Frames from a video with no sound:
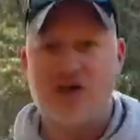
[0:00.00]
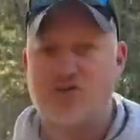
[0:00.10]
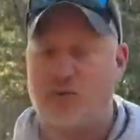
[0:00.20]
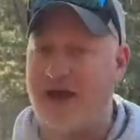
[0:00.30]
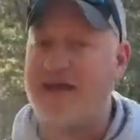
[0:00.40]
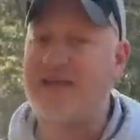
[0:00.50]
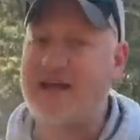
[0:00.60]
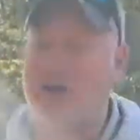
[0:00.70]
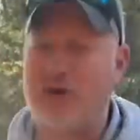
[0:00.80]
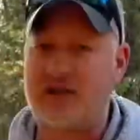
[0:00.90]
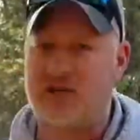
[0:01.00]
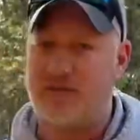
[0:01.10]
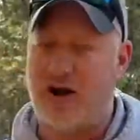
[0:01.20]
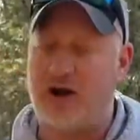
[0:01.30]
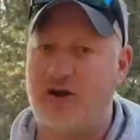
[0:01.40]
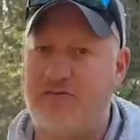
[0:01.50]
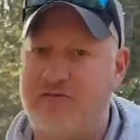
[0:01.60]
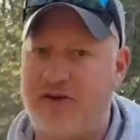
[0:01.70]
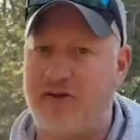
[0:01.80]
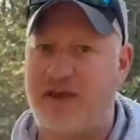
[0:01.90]
So when I get that question about are you
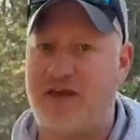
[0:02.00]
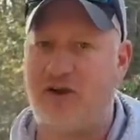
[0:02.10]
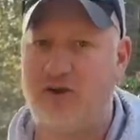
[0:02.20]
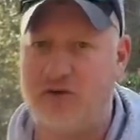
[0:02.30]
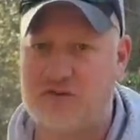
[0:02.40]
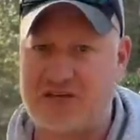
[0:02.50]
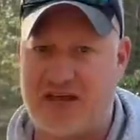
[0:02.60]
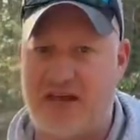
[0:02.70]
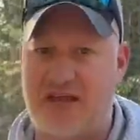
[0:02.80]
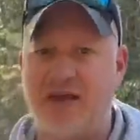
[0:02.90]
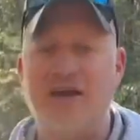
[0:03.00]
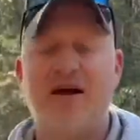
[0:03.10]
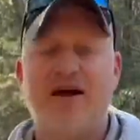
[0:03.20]
feeling, are you seeing,